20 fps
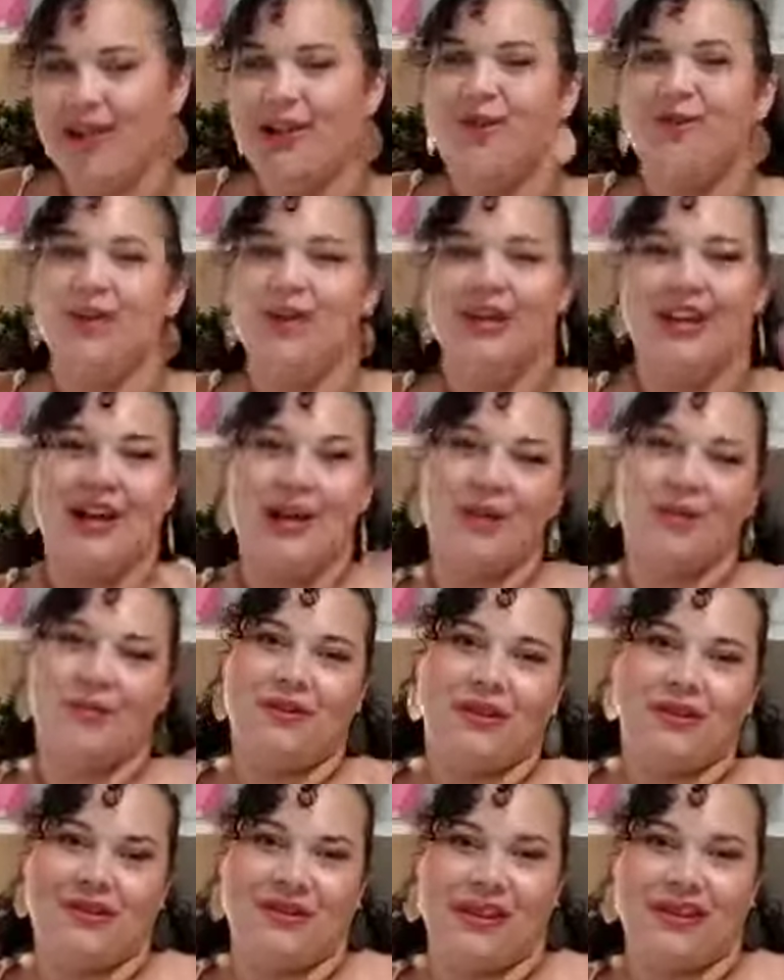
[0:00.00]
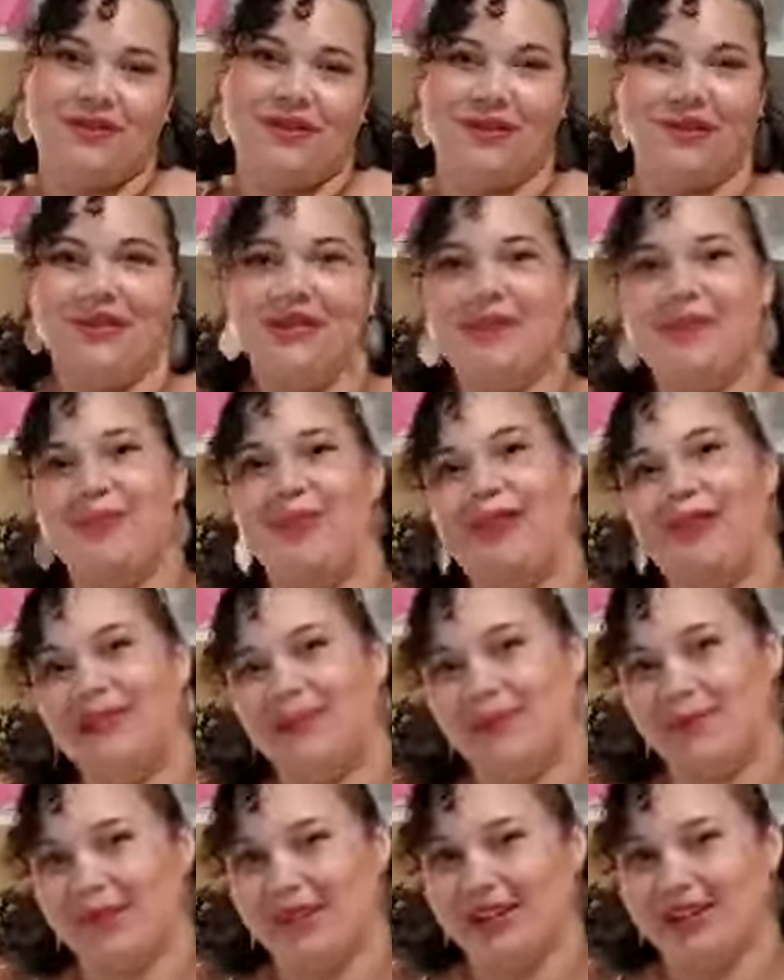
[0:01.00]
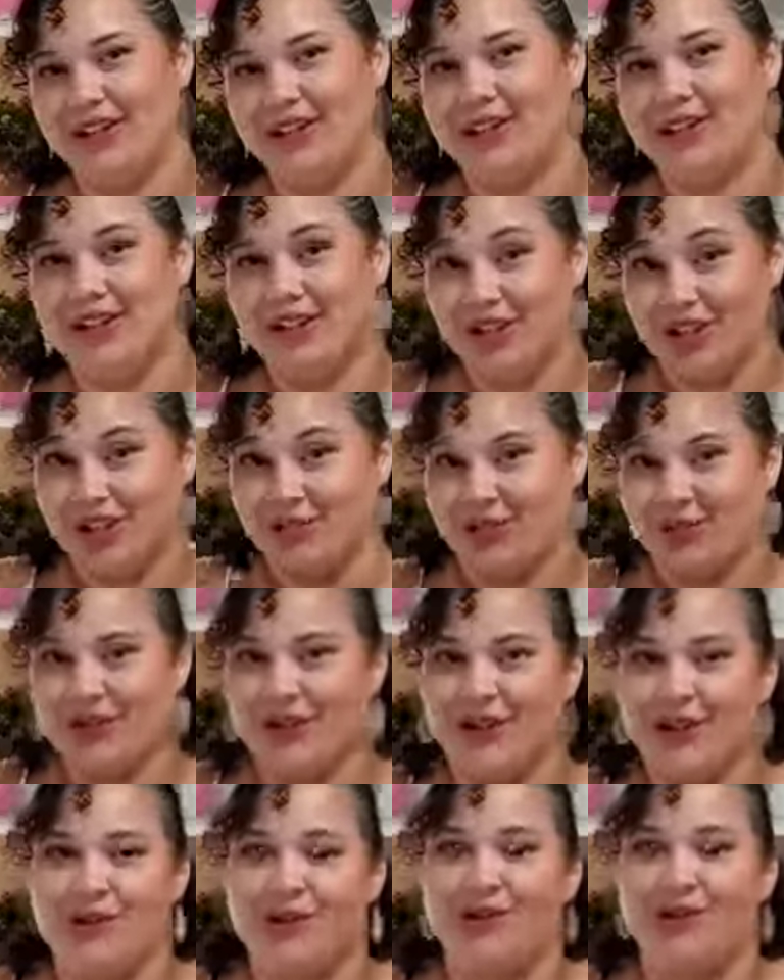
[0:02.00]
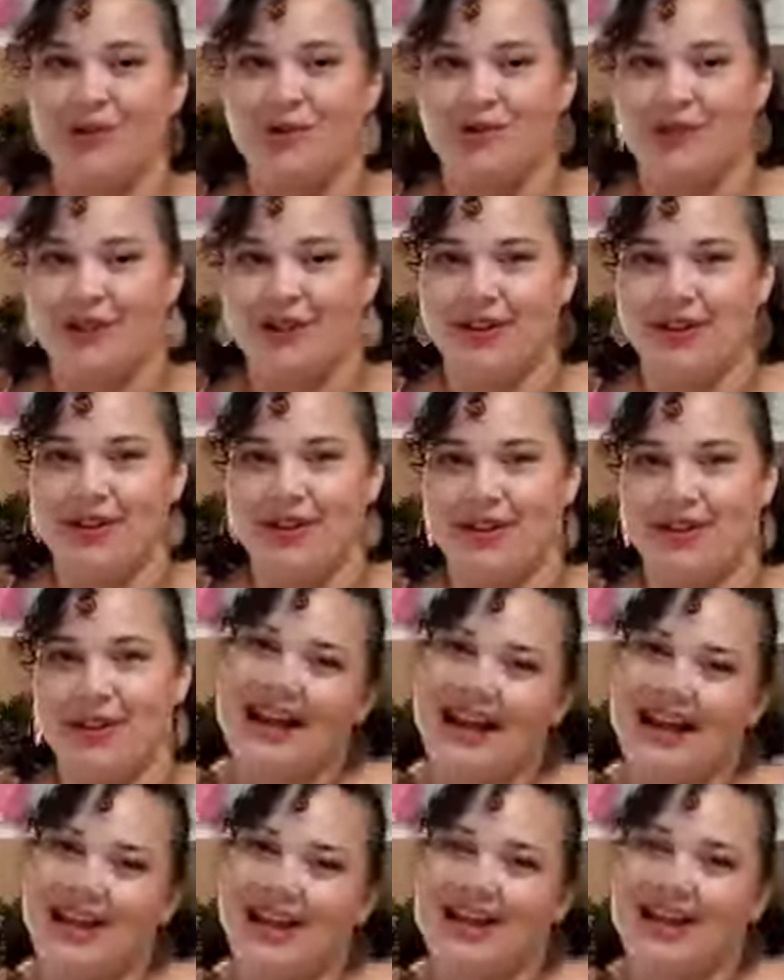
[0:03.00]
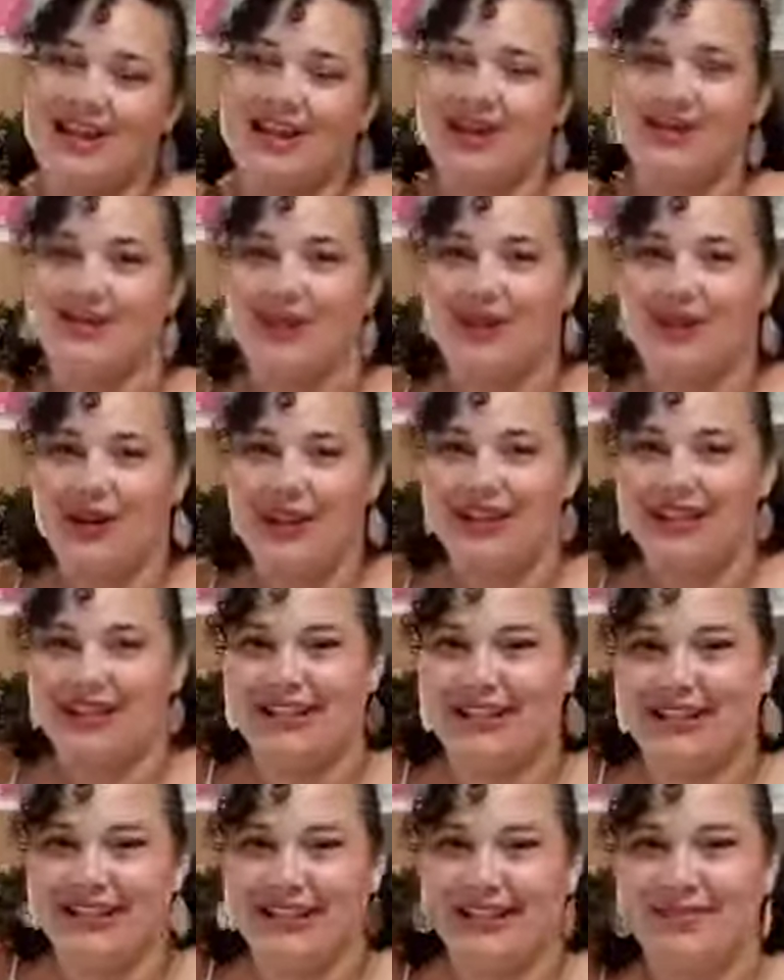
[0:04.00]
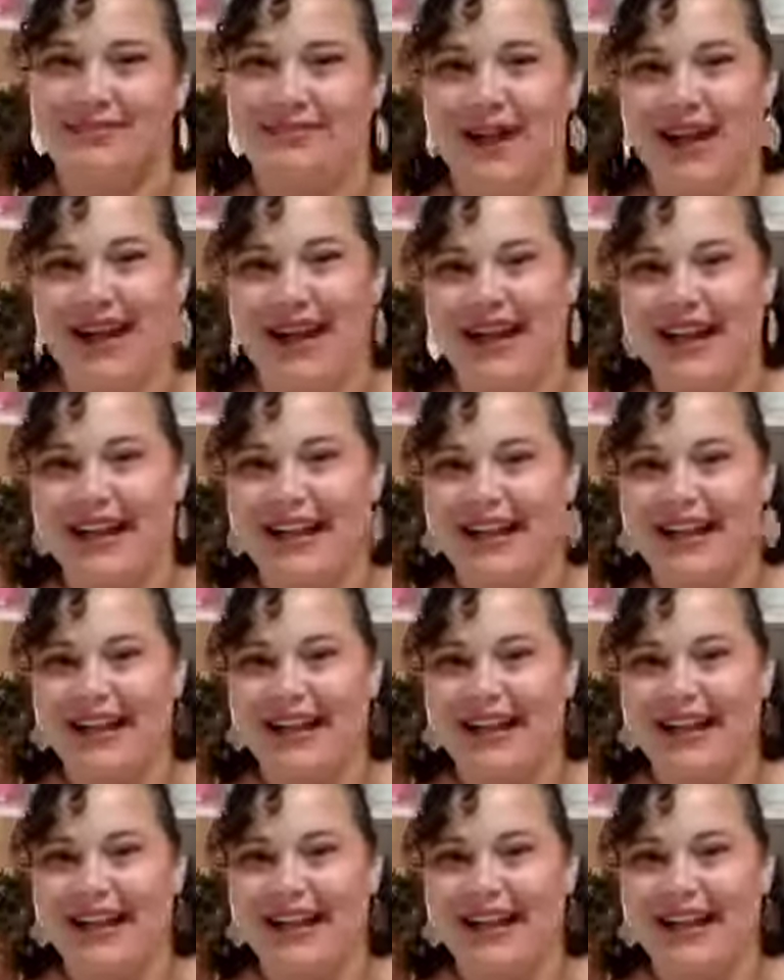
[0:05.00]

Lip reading: Well, I hope this gave you some inspiration to jumpstart your budget. Hey, thank you for watching. Bye.